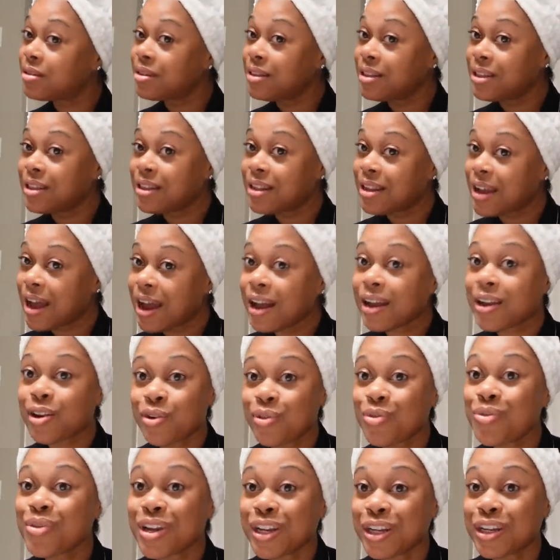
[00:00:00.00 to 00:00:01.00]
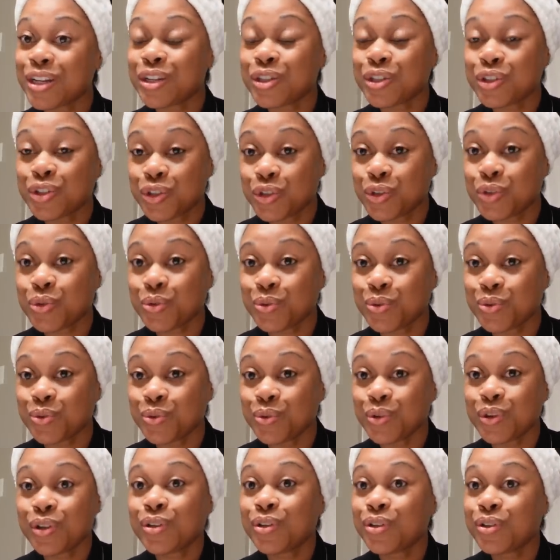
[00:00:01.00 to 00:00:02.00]
not going
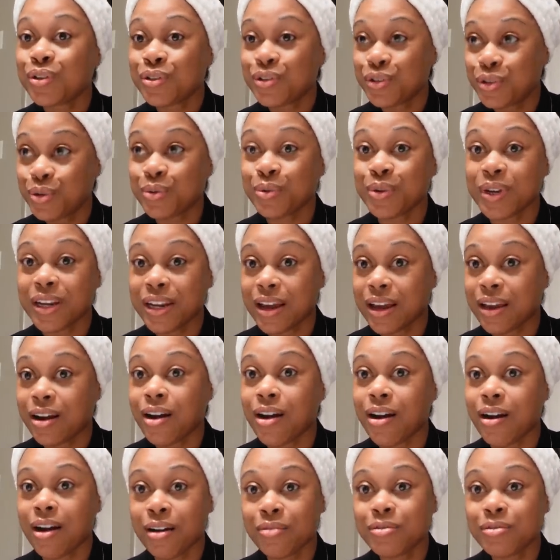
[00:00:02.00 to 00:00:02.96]
to do it at all.